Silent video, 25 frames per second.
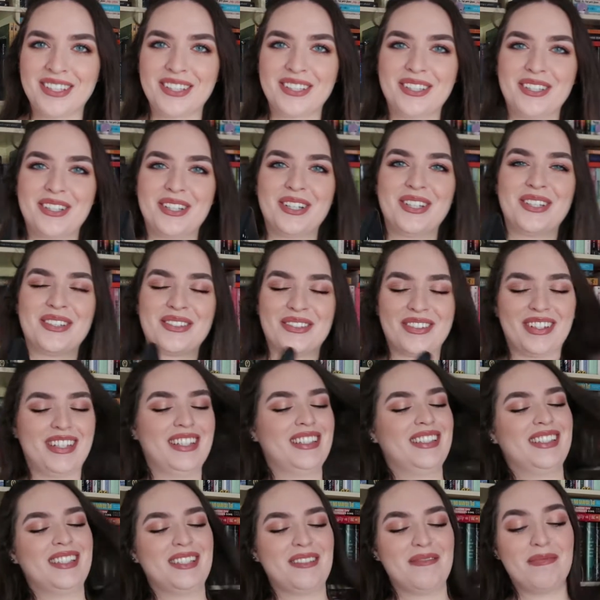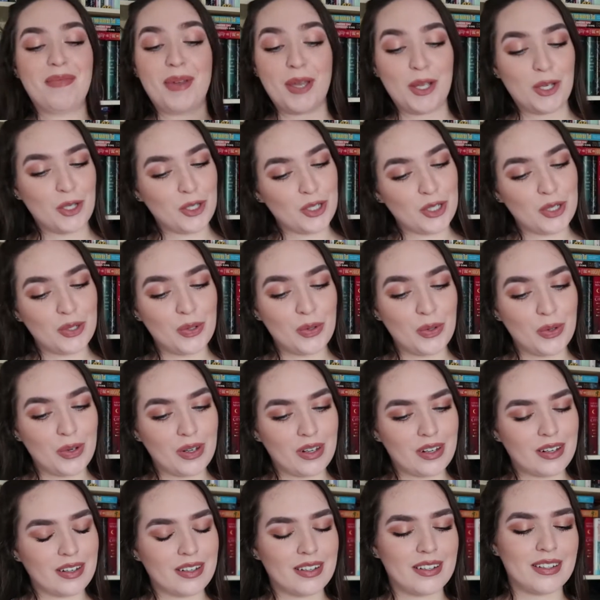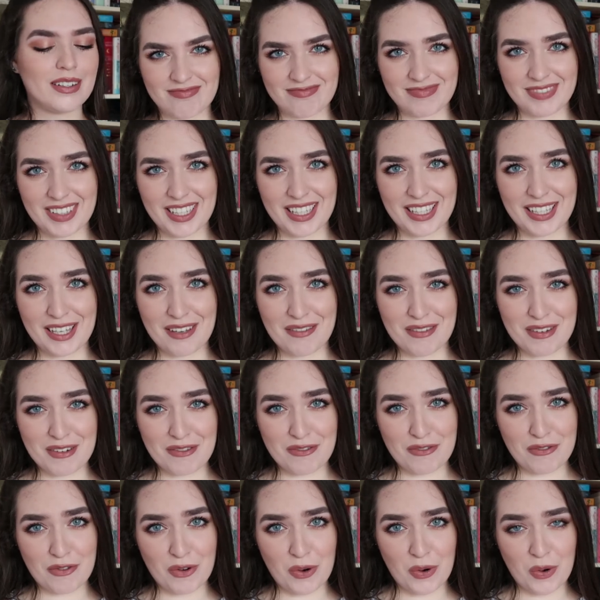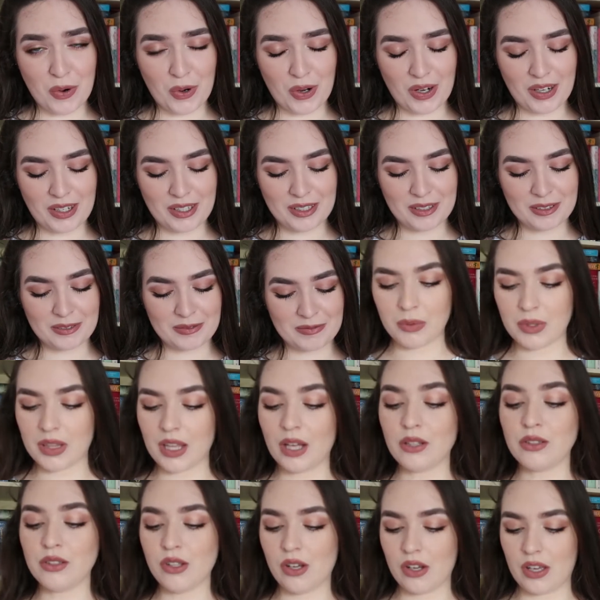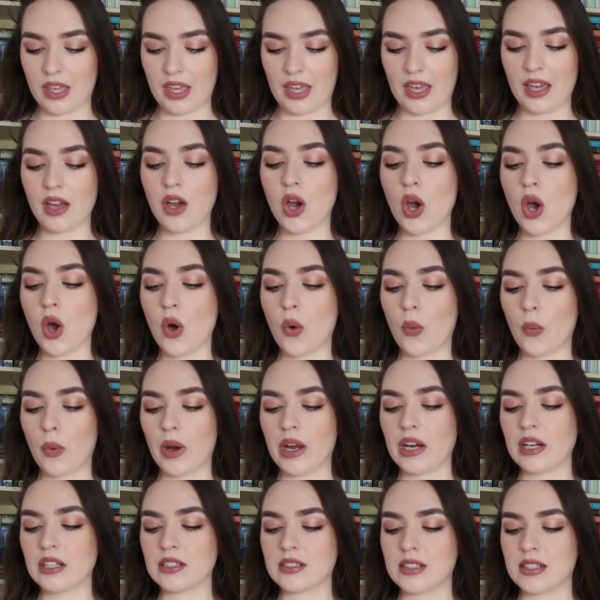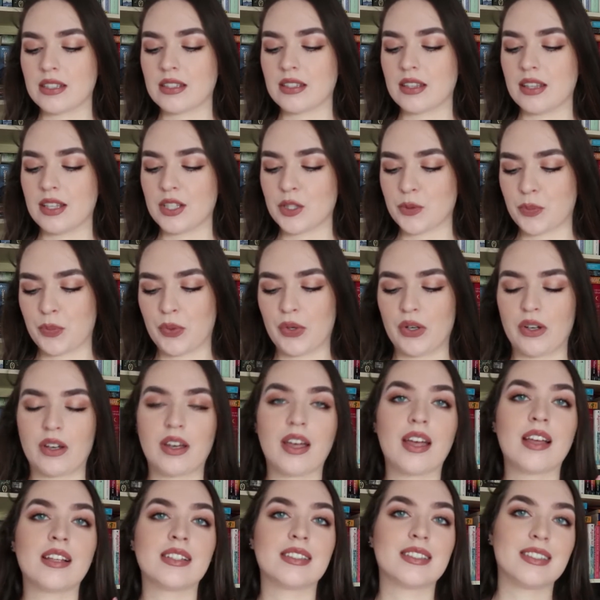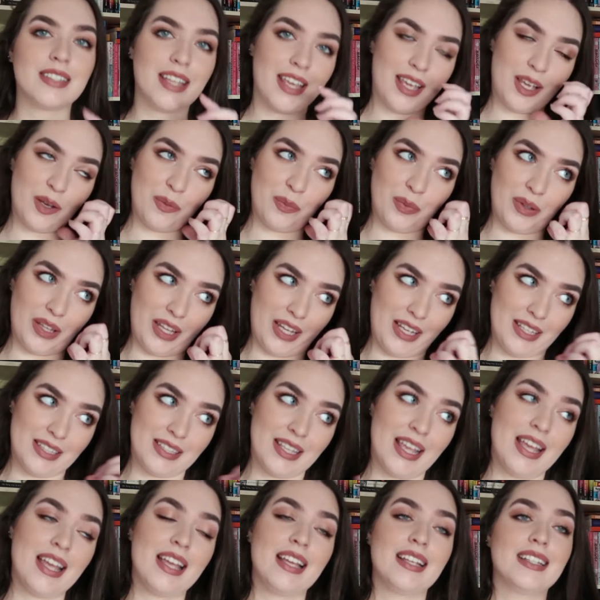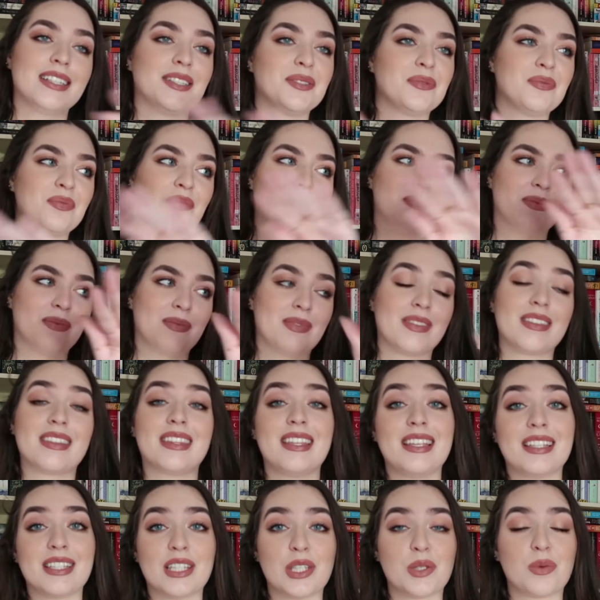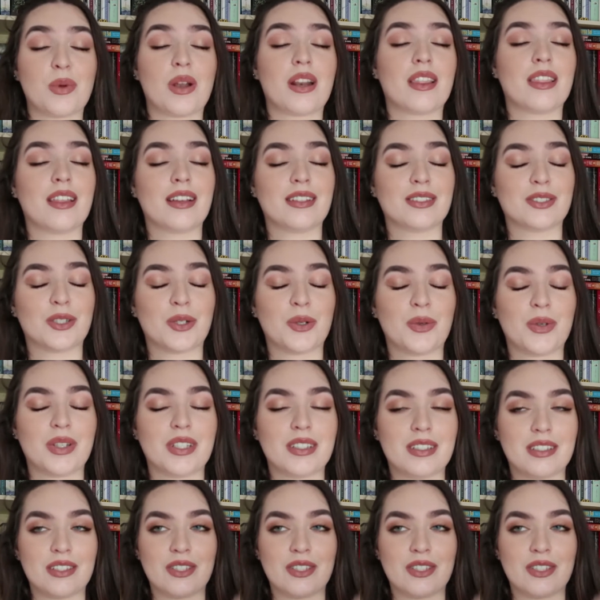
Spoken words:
Goodreads to make sure. I gave it 4. Without looking, where does this book take place? This is when things are going to